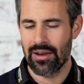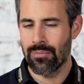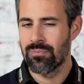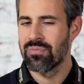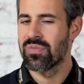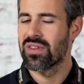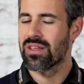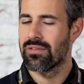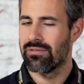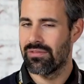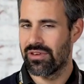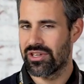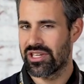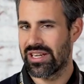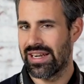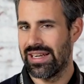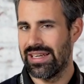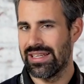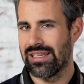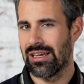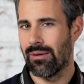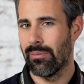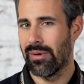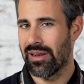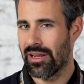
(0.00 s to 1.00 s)
no?
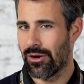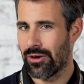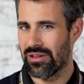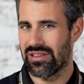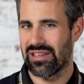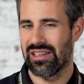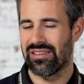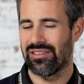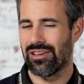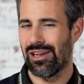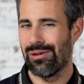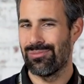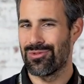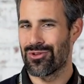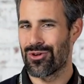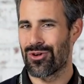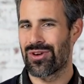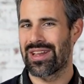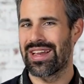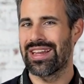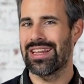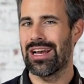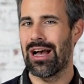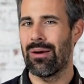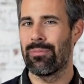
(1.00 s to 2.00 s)
This is probably one of
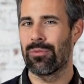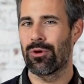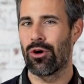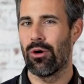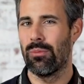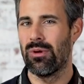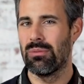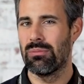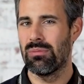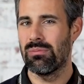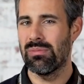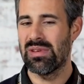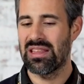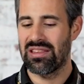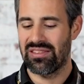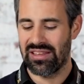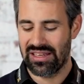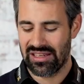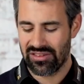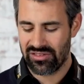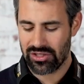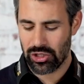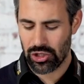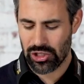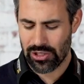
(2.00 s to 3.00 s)
the reasons why
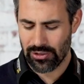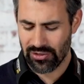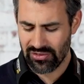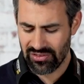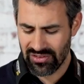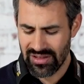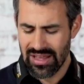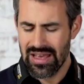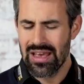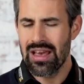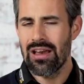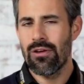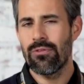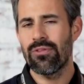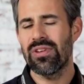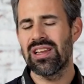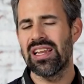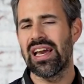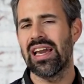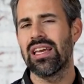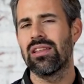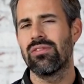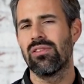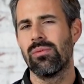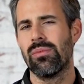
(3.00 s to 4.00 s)
no agreement has yet
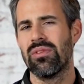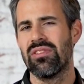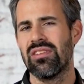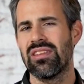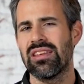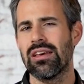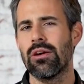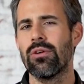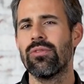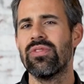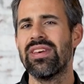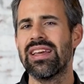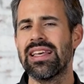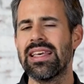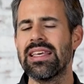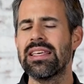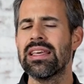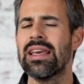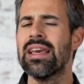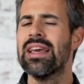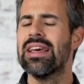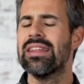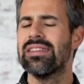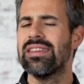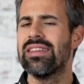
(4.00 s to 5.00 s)
been reached with
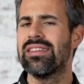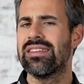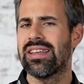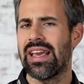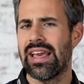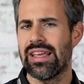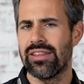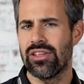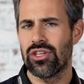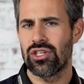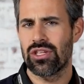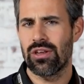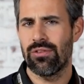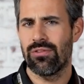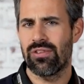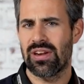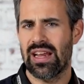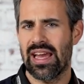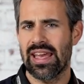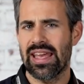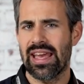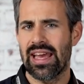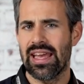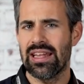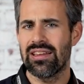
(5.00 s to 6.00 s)
Mercedes. Perhaps
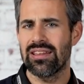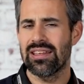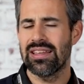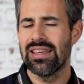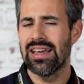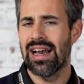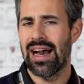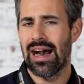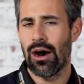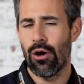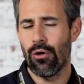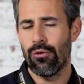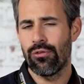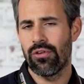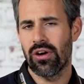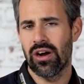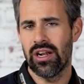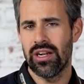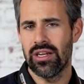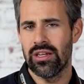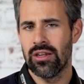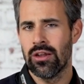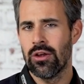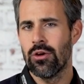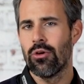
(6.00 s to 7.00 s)
they really want to
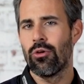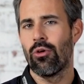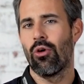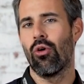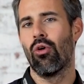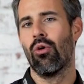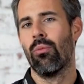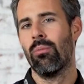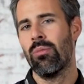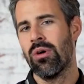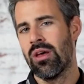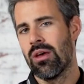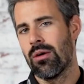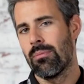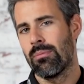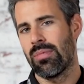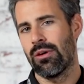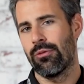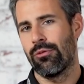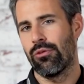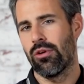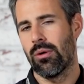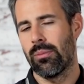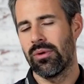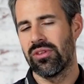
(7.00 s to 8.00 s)
retain their technical
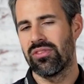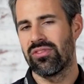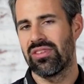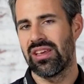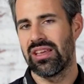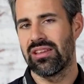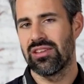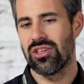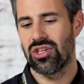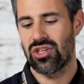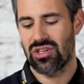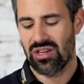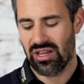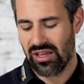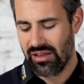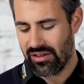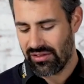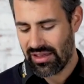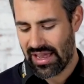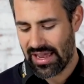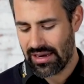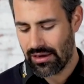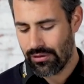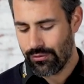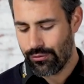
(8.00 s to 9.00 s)
freedom here in order
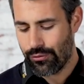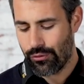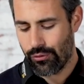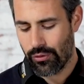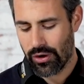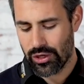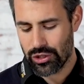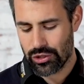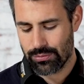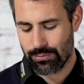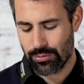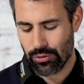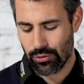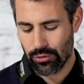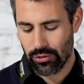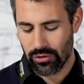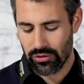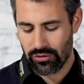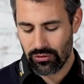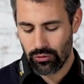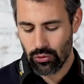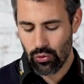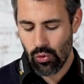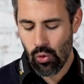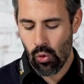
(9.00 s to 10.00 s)
to gain an
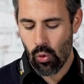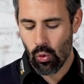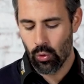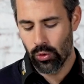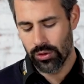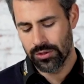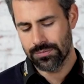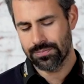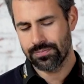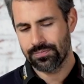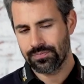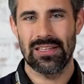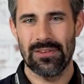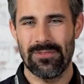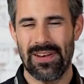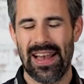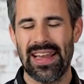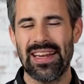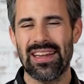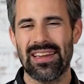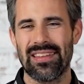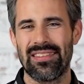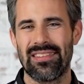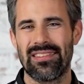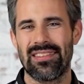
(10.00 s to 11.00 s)
edge in terms of
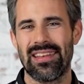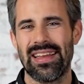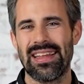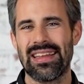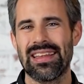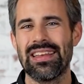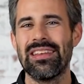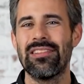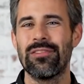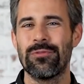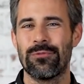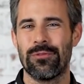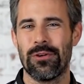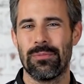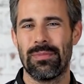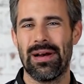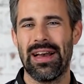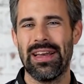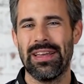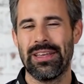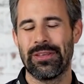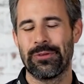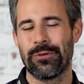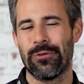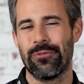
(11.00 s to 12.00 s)
performance. The
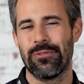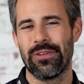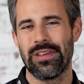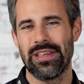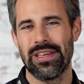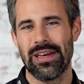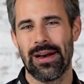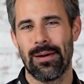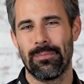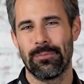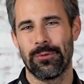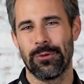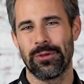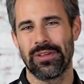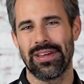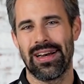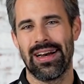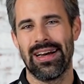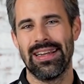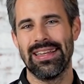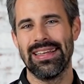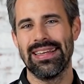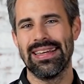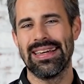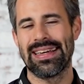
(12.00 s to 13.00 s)
Christmas season is over.
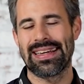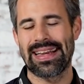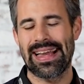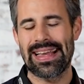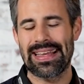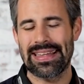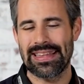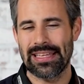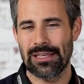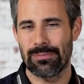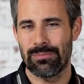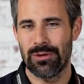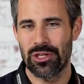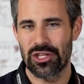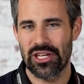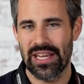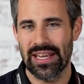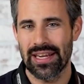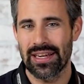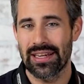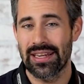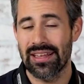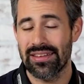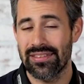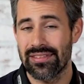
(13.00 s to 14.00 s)
I hope you have all
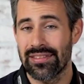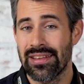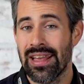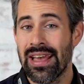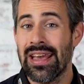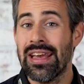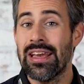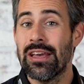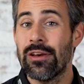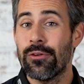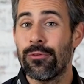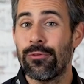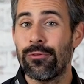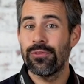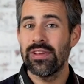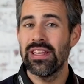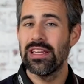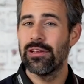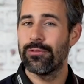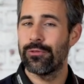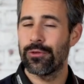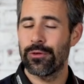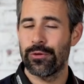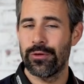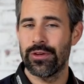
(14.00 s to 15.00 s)
received plenty of
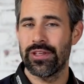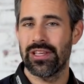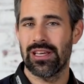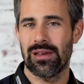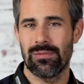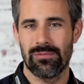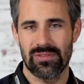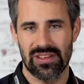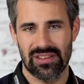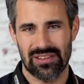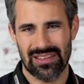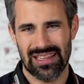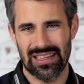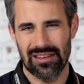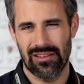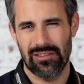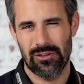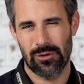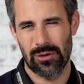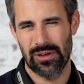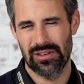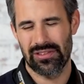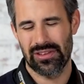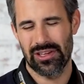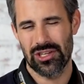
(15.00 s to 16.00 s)
presents.
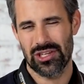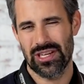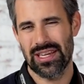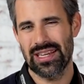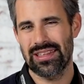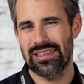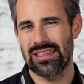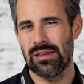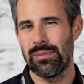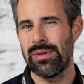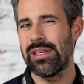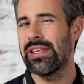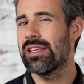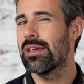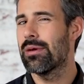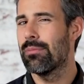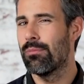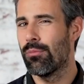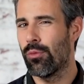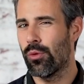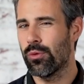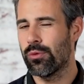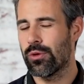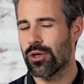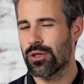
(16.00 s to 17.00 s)
Many of you have received a
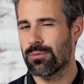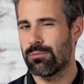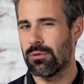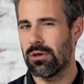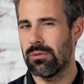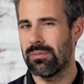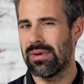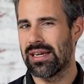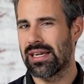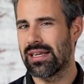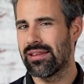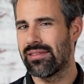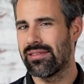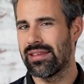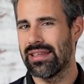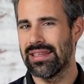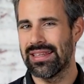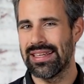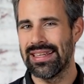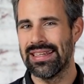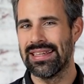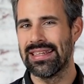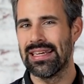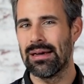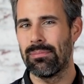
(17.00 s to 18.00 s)
great gift, namely
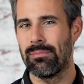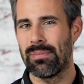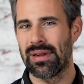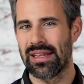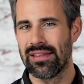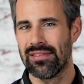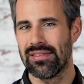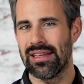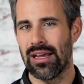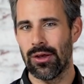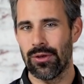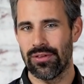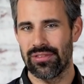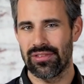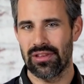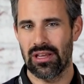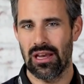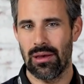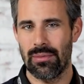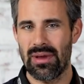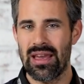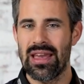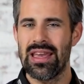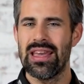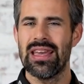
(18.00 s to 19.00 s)

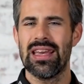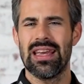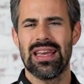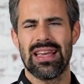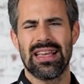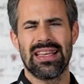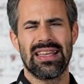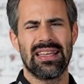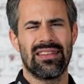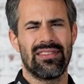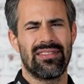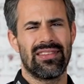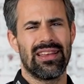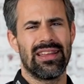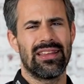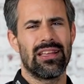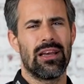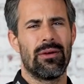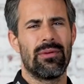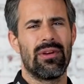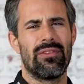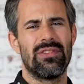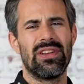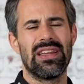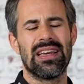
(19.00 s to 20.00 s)
Motorsport-Magazin in the print edition.
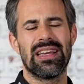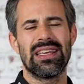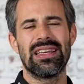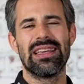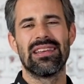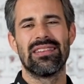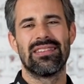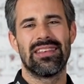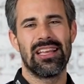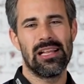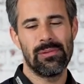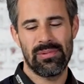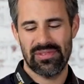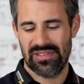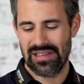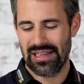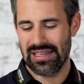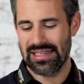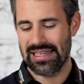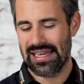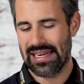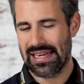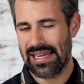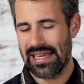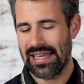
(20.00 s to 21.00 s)
But now it's
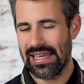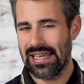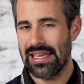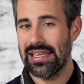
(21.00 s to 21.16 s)
your turn